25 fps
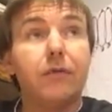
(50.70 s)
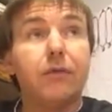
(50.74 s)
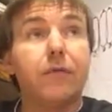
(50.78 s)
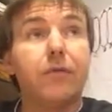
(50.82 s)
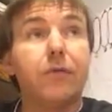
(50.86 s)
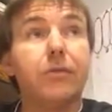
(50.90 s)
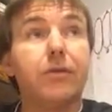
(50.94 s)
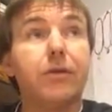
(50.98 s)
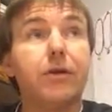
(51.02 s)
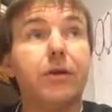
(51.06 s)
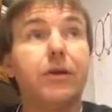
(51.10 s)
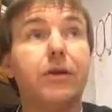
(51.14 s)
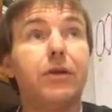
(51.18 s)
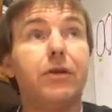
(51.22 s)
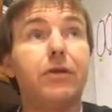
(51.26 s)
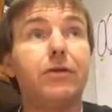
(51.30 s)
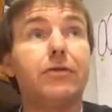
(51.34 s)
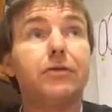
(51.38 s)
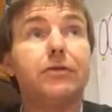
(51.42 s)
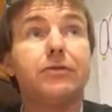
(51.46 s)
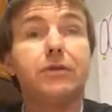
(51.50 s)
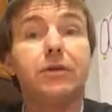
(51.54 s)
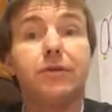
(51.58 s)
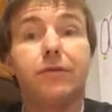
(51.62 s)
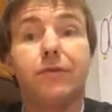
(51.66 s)
For
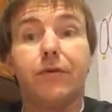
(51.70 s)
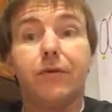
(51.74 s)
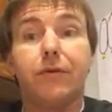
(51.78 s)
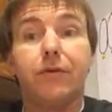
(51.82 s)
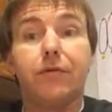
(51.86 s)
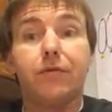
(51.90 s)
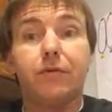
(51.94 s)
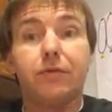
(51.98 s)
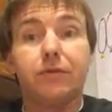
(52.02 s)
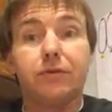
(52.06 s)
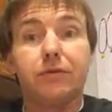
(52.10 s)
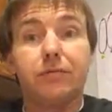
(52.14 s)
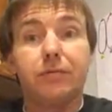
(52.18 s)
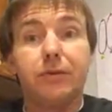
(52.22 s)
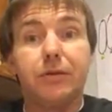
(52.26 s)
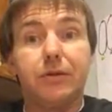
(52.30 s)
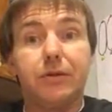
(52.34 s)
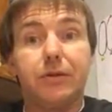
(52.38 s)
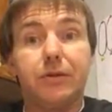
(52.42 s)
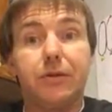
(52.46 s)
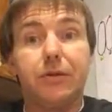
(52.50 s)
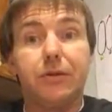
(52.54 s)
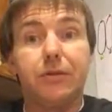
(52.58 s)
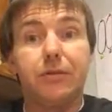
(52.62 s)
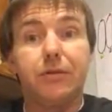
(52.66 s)
beginners, if you don't want to spend a
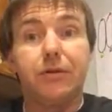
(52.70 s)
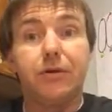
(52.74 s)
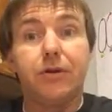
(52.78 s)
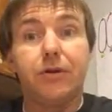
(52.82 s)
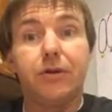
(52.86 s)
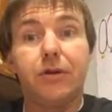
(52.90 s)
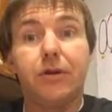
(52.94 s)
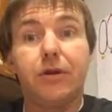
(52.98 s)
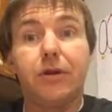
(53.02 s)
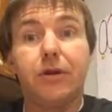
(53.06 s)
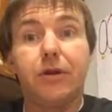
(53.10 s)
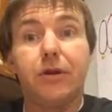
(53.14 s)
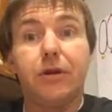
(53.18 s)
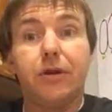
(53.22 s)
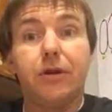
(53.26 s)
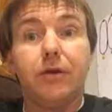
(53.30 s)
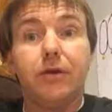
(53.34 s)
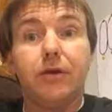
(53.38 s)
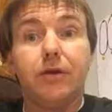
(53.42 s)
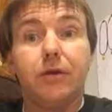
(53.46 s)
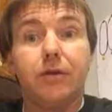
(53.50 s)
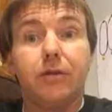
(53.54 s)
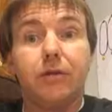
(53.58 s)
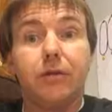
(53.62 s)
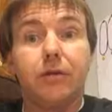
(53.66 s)
lot of money,
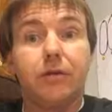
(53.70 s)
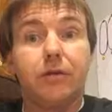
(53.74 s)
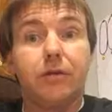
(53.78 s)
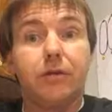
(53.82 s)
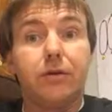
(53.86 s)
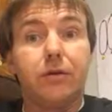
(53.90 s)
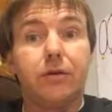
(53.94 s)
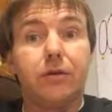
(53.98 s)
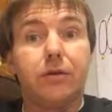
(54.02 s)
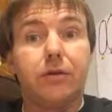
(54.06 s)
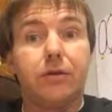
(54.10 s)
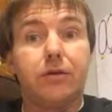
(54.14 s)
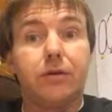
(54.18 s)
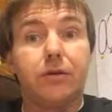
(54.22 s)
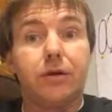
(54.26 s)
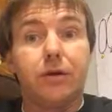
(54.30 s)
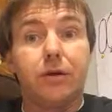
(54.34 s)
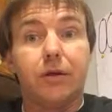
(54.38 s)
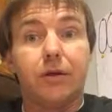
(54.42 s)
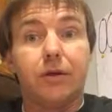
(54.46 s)
you can get